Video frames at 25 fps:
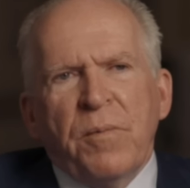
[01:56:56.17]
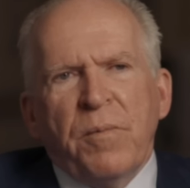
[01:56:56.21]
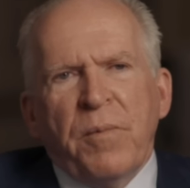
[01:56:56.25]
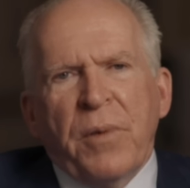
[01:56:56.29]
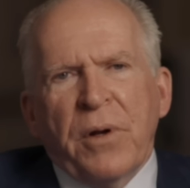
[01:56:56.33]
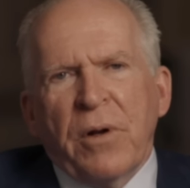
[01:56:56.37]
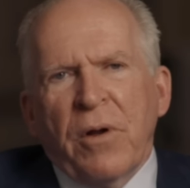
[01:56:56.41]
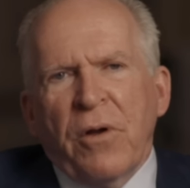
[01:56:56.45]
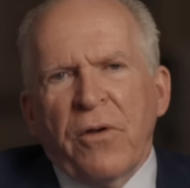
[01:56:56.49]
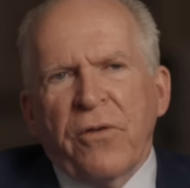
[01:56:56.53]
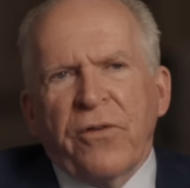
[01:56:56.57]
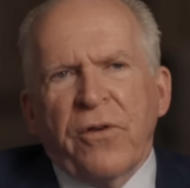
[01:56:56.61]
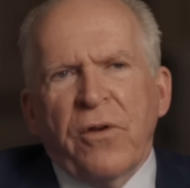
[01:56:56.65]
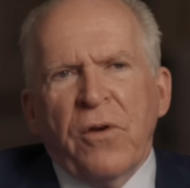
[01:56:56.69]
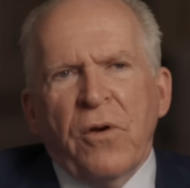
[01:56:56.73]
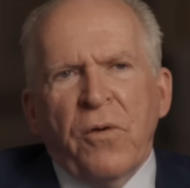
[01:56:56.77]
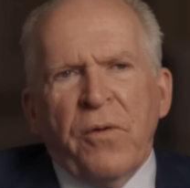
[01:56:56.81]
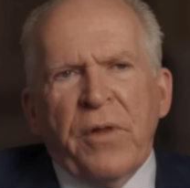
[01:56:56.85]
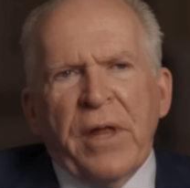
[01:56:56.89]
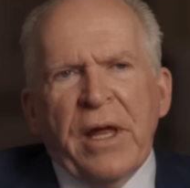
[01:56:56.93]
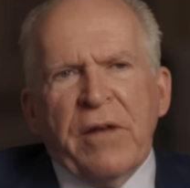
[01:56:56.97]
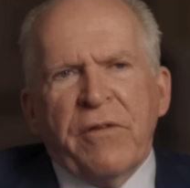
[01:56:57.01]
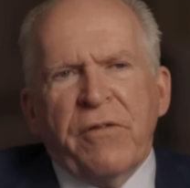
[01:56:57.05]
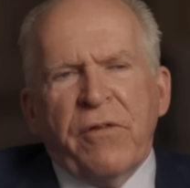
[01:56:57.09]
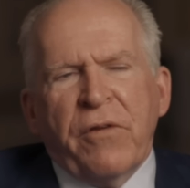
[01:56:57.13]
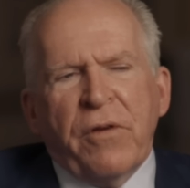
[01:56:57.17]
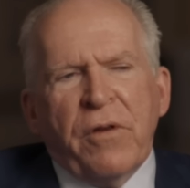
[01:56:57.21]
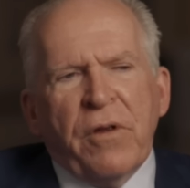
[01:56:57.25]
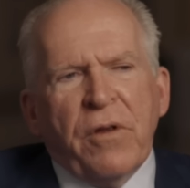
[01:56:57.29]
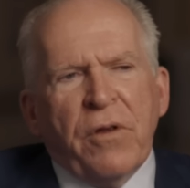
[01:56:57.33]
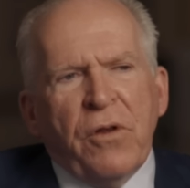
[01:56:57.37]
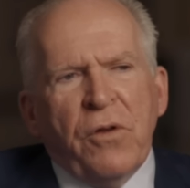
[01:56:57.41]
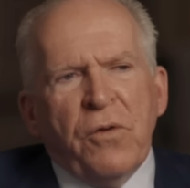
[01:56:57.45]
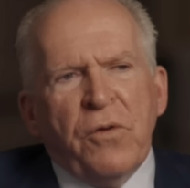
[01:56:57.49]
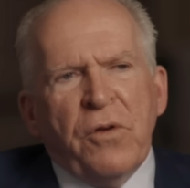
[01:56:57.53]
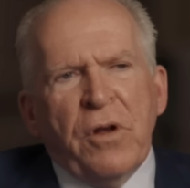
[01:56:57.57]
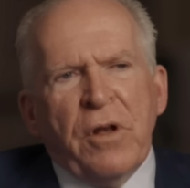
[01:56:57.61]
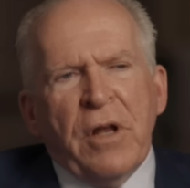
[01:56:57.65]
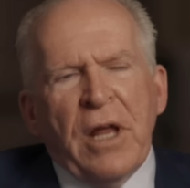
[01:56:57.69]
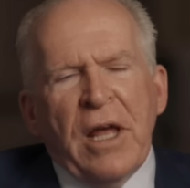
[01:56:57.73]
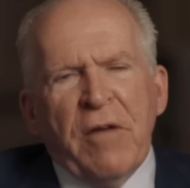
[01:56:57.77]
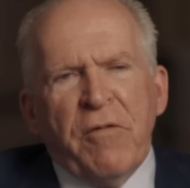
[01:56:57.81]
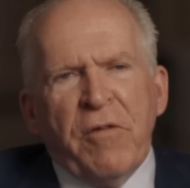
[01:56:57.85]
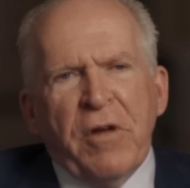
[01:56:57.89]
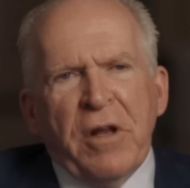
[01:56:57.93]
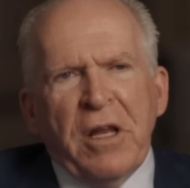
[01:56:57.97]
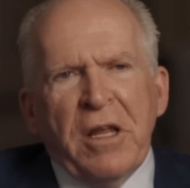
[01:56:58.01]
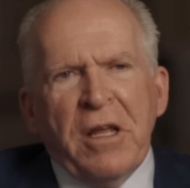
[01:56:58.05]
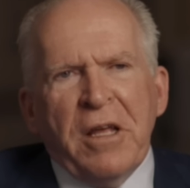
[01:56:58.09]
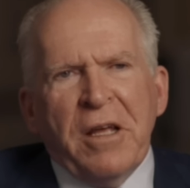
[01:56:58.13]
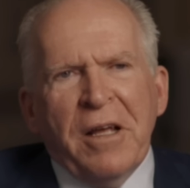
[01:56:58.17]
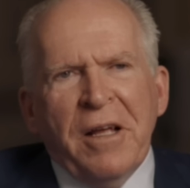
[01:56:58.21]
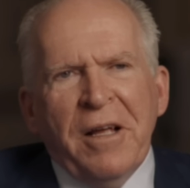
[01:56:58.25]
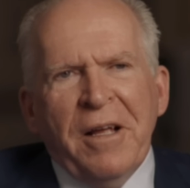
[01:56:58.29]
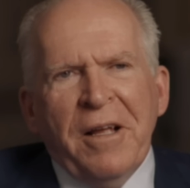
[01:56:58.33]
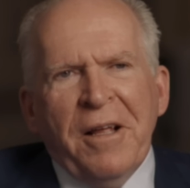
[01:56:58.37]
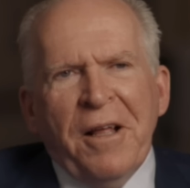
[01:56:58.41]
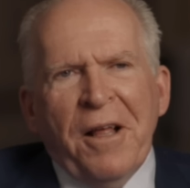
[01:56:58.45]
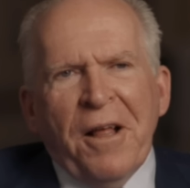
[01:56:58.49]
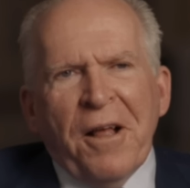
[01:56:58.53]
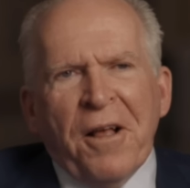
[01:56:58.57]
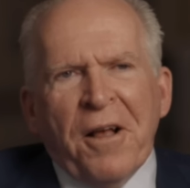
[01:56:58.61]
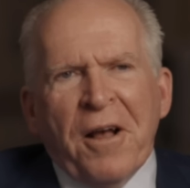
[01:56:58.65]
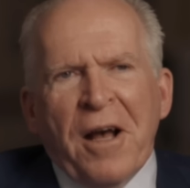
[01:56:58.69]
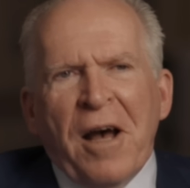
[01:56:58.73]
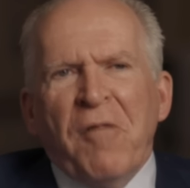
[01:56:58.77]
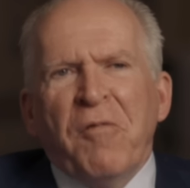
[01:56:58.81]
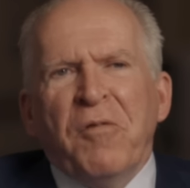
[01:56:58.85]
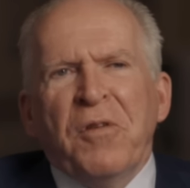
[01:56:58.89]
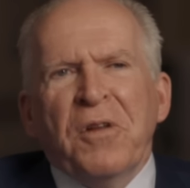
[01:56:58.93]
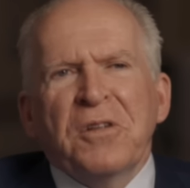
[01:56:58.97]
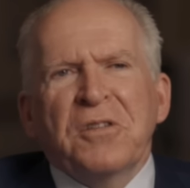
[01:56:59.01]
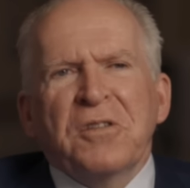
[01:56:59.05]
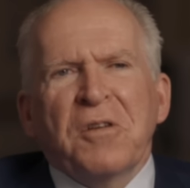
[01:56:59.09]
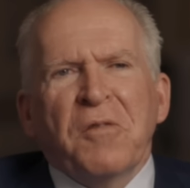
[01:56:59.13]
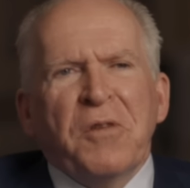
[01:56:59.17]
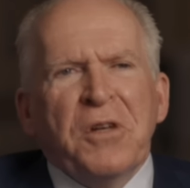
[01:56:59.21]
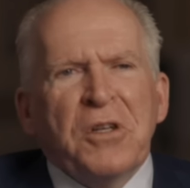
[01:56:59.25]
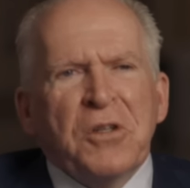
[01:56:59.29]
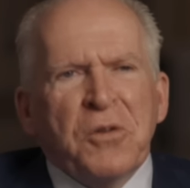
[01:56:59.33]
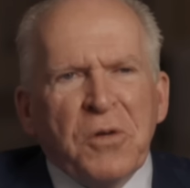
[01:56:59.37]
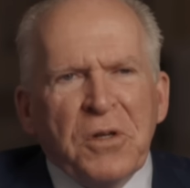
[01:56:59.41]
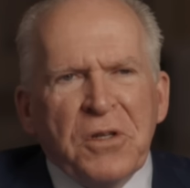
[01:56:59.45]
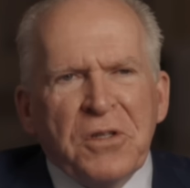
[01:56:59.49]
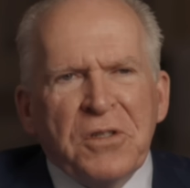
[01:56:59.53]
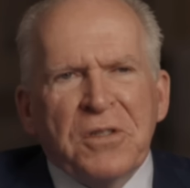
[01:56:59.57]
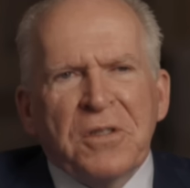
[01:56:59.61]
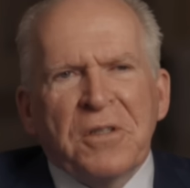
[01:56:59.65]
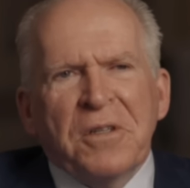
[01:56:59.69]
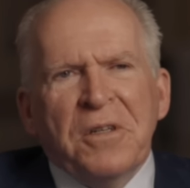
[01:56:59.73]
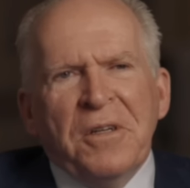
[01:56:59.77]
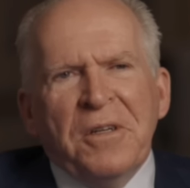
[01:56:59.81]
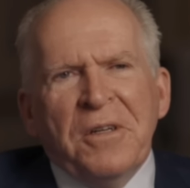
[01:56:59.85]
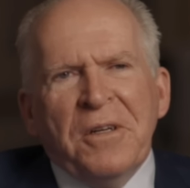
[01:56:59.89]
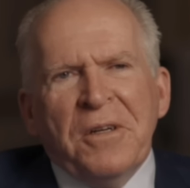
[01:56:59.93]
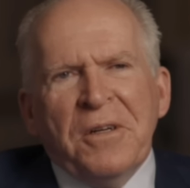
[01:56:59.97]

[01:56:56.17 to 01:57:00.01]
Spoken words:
but also that you didn't have any conflicts of interest